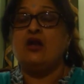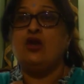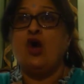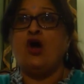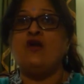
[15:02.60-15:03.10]
a
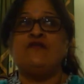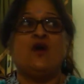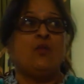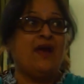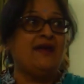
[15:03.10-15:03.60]
lot of
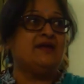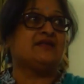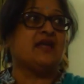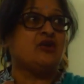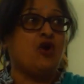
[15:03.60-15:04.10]

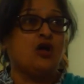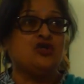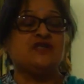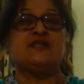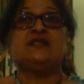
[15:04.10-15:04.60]
awareness and
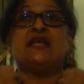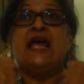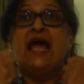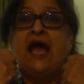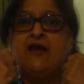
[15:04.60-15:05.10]
consciousness
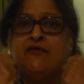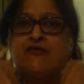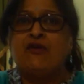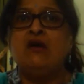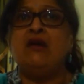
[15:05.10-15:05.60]
and
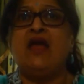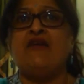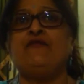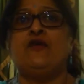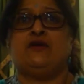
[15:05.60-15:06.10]
real
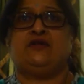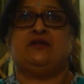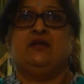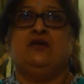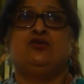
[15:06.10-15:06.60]
effort
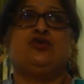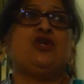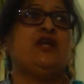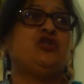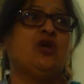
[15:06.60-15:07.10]
to
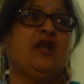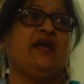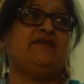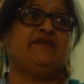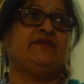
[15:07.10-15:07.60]
change your
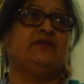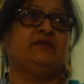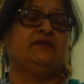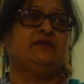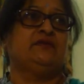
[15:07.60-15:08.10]
life.
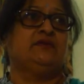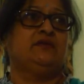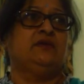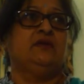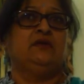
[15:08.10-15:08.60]

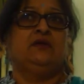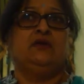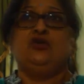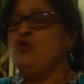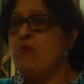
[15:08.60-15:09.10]

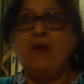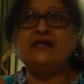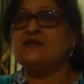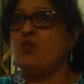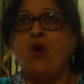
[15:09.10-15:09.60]
You
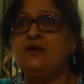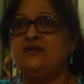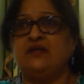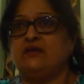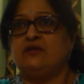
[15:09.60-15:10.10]
must
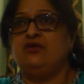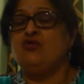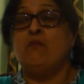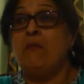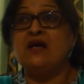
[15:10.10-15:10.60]
want it.
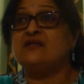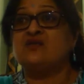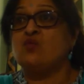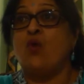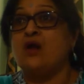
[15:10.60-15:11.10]
You
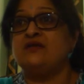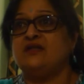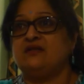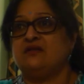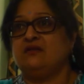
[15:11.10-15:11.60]
must want
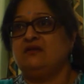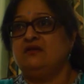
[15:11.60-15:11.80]
it.